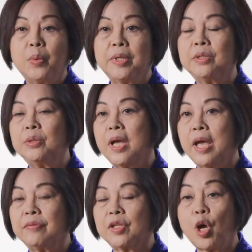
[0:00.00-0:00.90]
Whether you
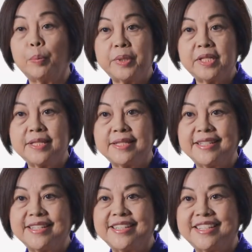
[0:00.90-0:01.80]
have the
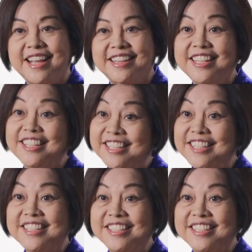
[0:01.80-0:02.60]
competencies that they need,